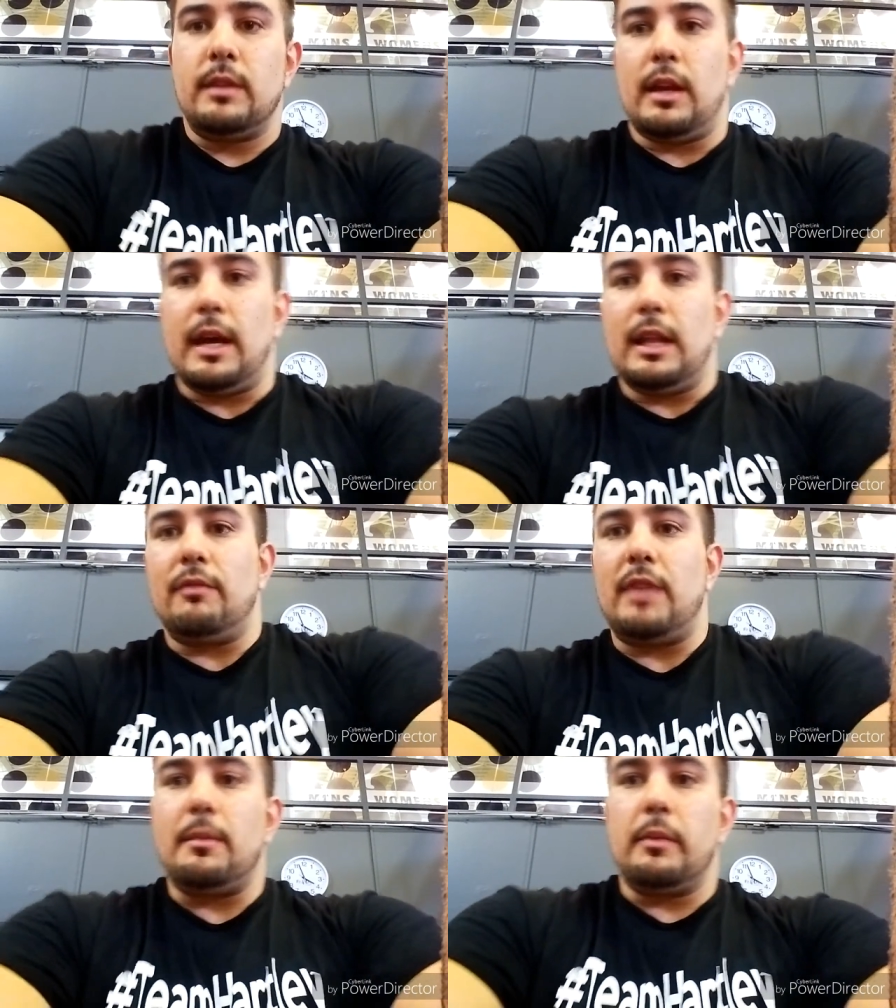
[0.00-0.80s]
and I
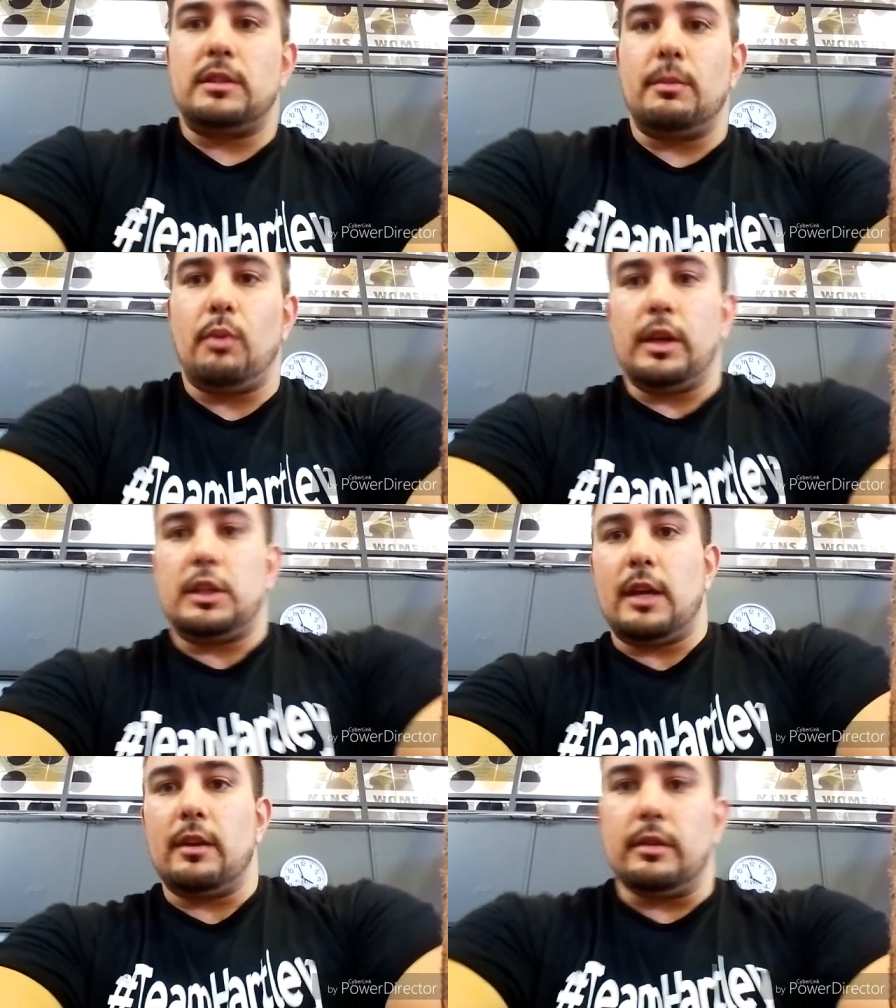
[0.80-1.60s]
love them, and we support
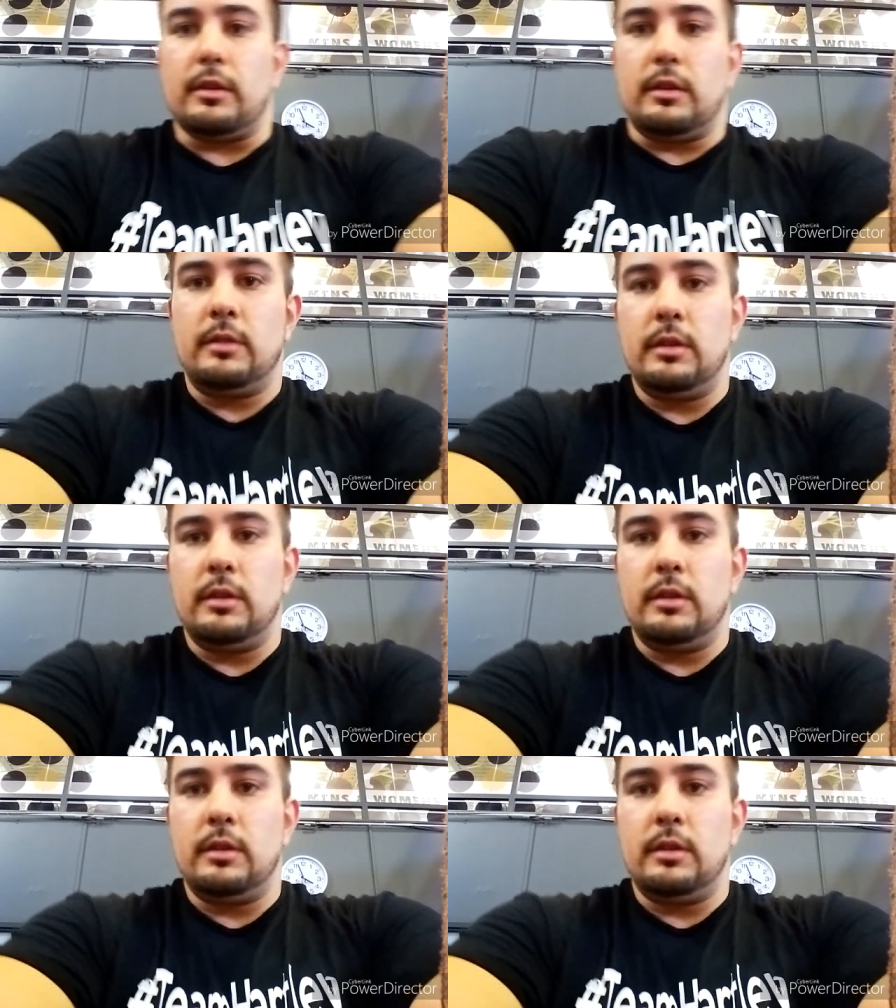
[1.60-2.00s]
each other. So